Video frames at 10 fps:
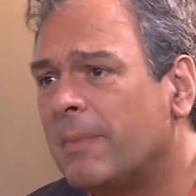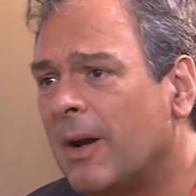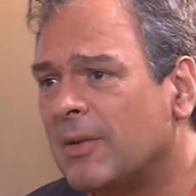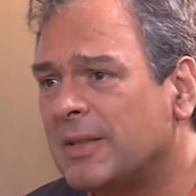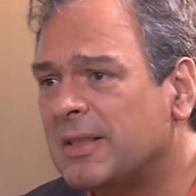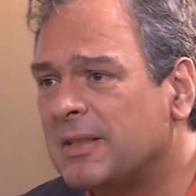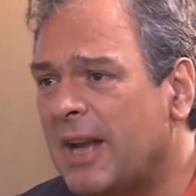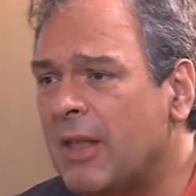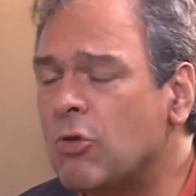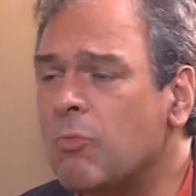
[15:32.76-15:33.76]
powers
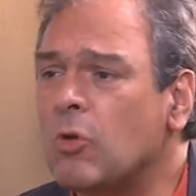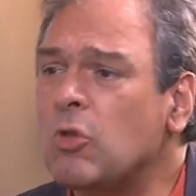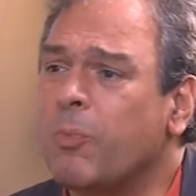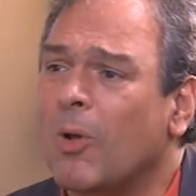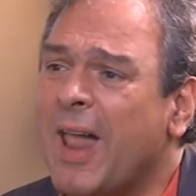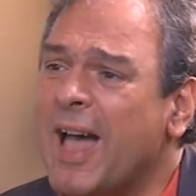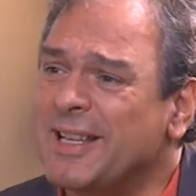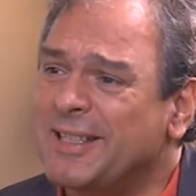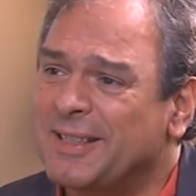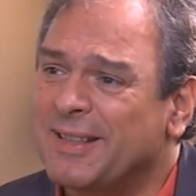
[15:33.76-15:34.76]
try to monopolize
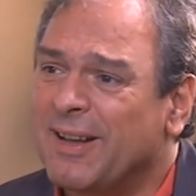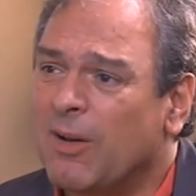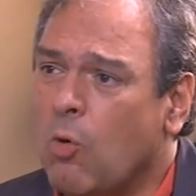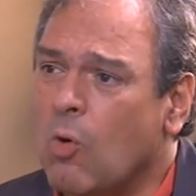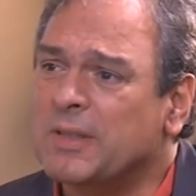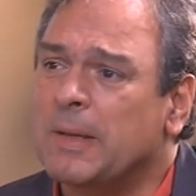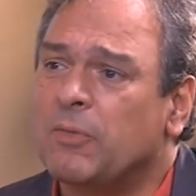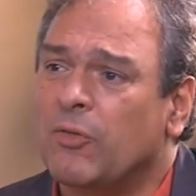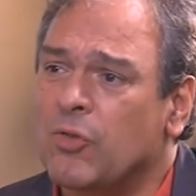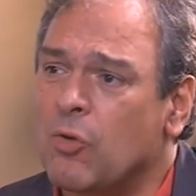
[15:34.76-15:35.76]
also
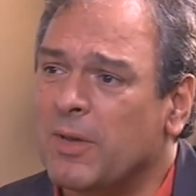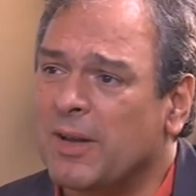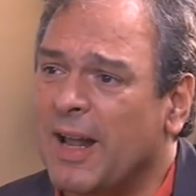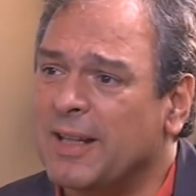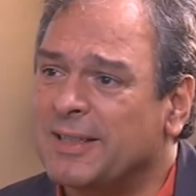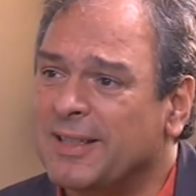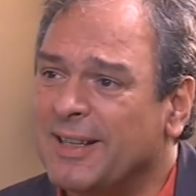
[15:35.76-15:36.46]
for human rights.